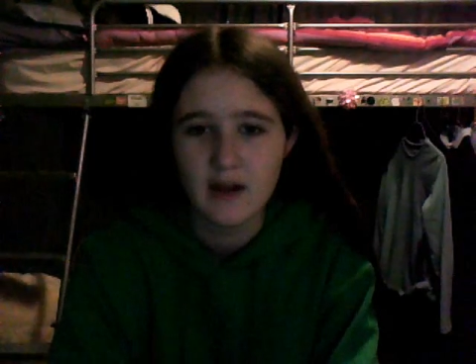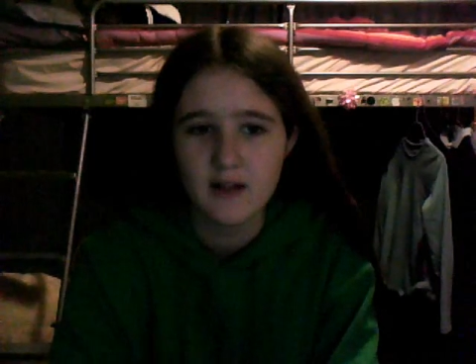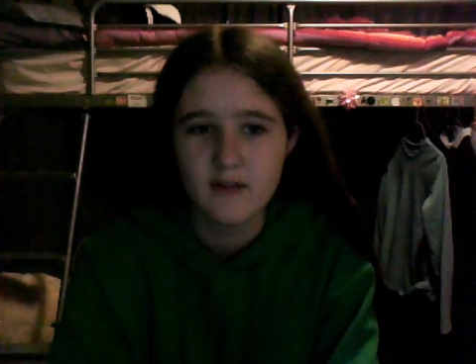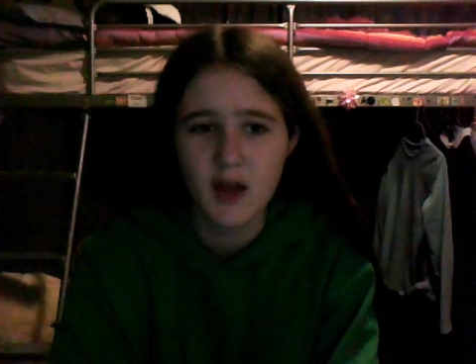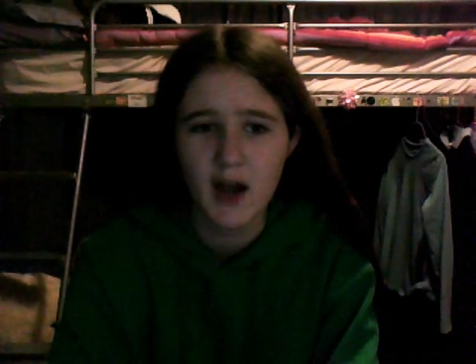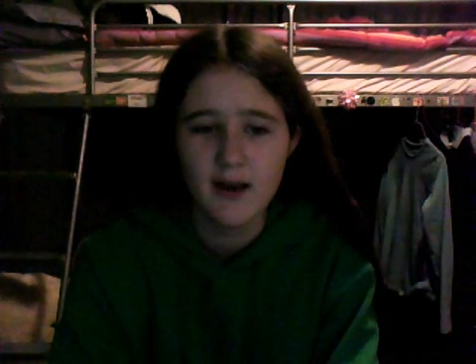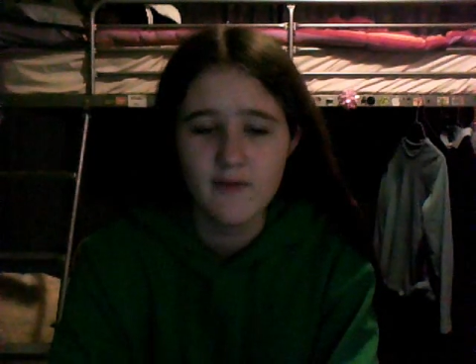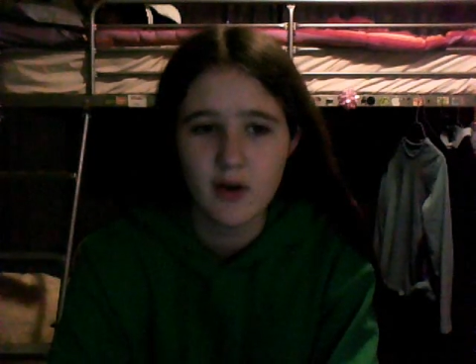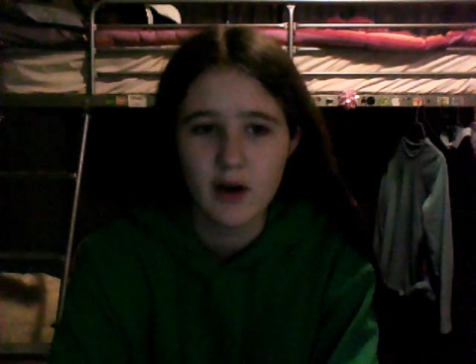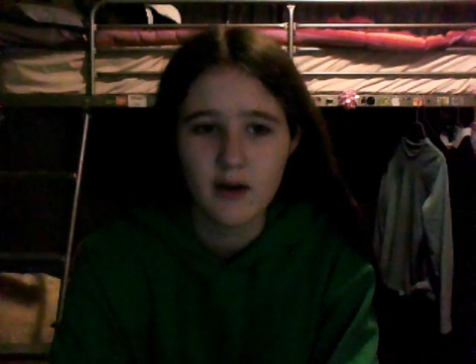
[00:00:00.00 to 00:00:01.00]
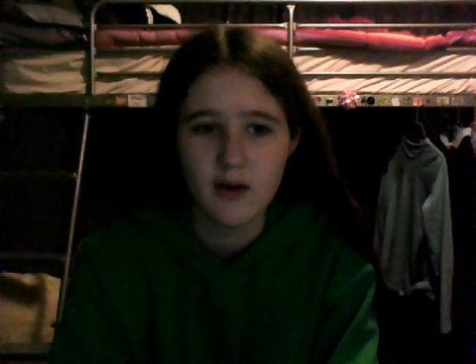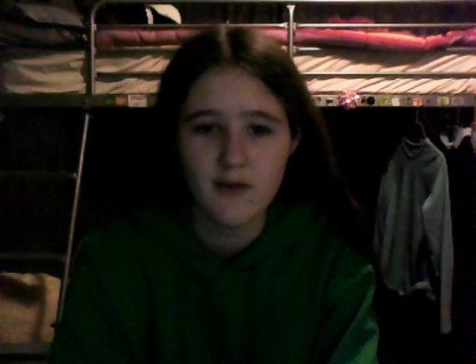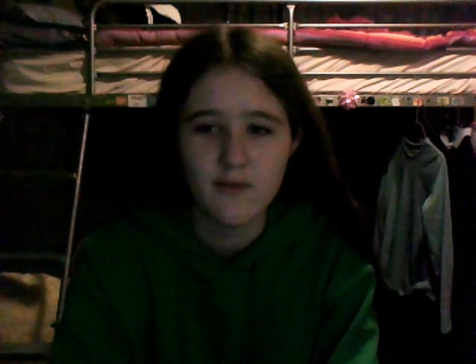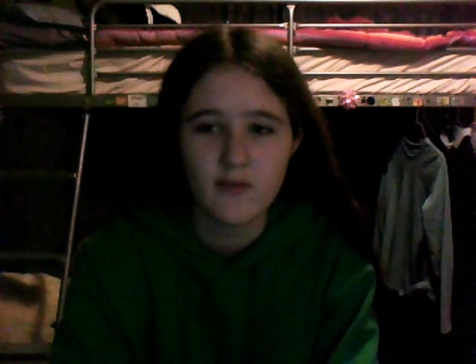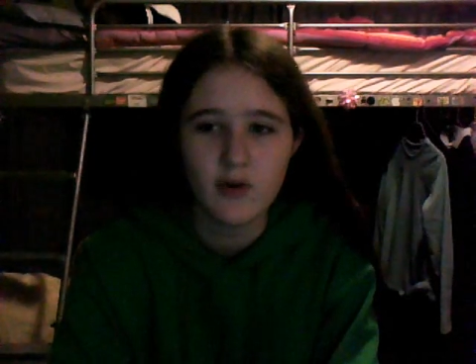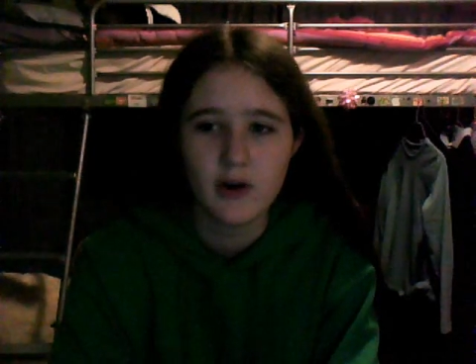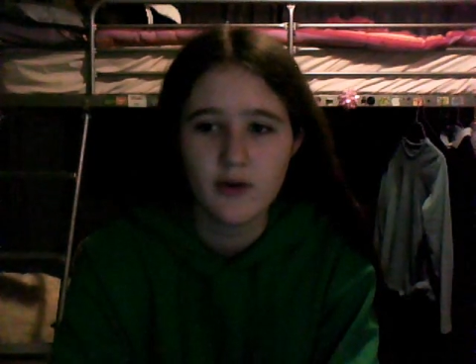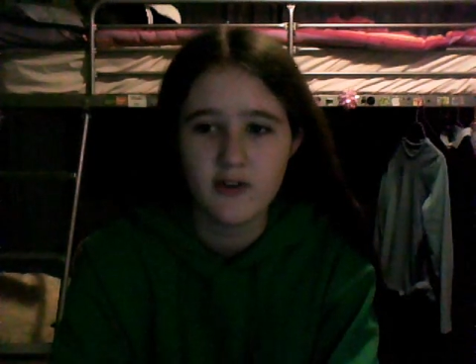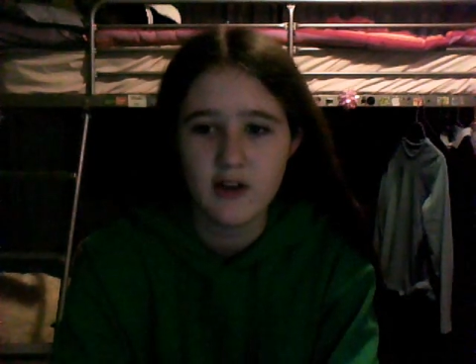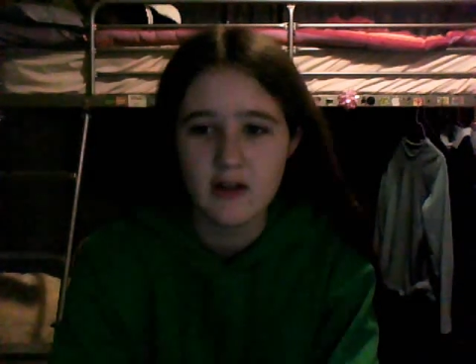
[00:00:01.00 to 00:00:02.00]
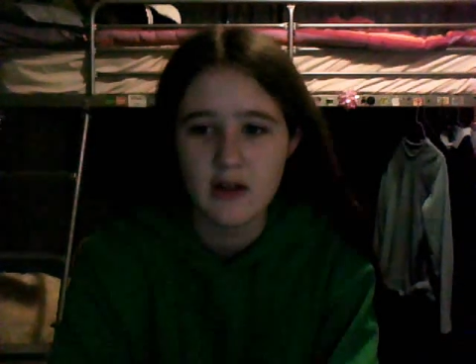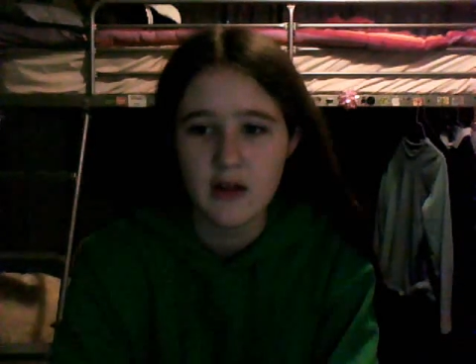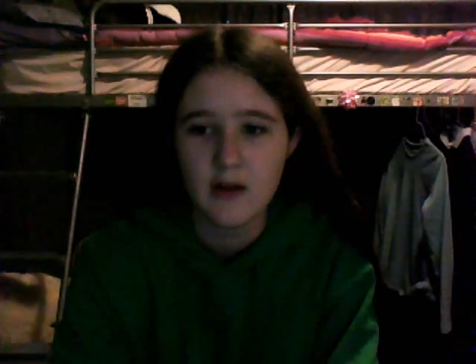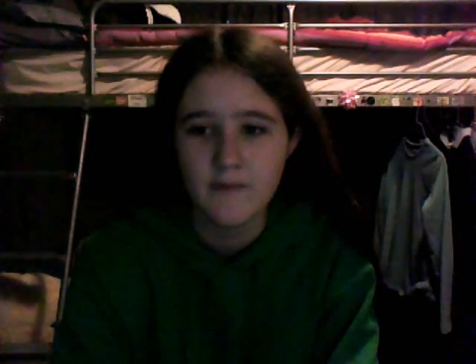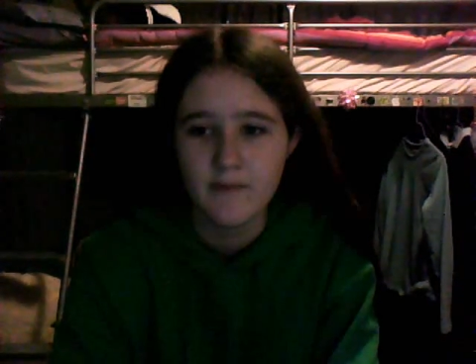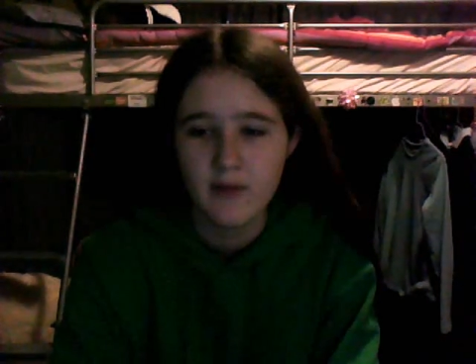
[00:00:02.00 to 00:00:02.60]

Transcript: It's kind of like if you've got OCD,